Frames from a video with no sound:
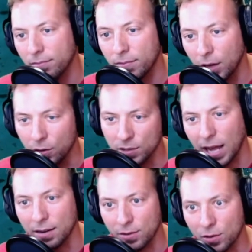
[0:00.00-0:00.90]
there's
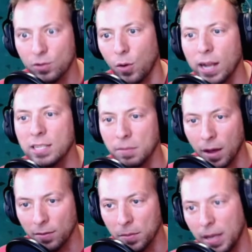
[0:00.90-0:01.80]
not a crazy
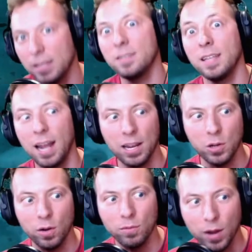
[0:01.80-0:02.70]
amount of them, at least that I
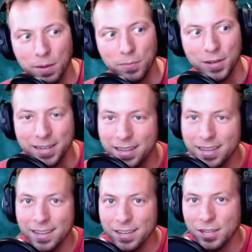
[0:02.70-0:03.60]
know of, right? But
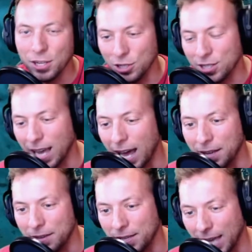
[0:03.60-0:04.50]
you just
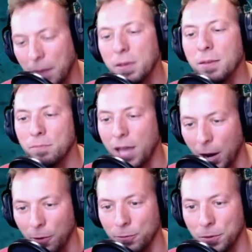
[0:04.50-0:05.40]
gotta be
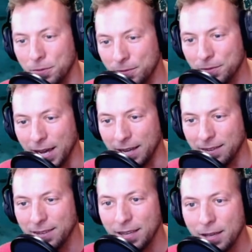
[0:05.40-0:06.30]
careful, okay?
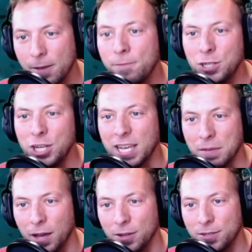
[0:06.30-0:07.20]
Phishing
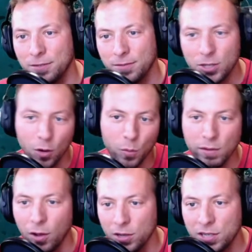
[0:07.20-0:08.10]
emails. So
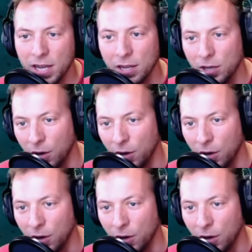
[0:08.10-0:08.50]
we've all seen,